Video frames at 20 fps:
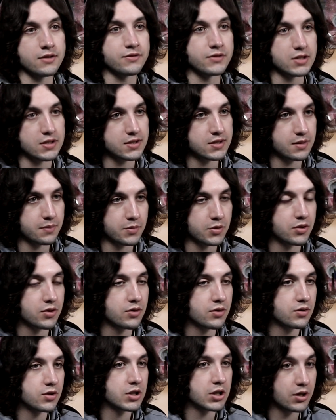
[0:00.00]
of December
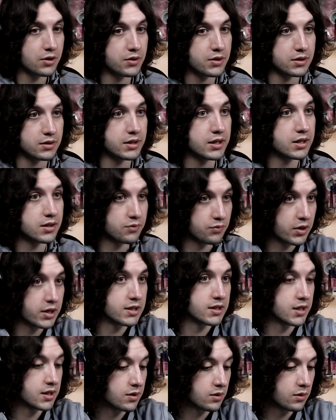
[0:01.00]
currently, right
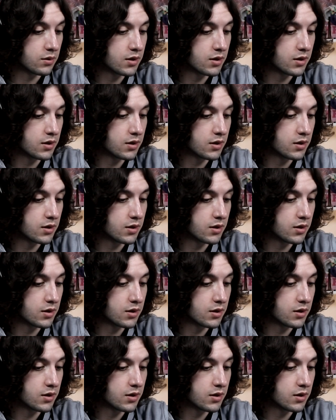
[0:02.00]
now.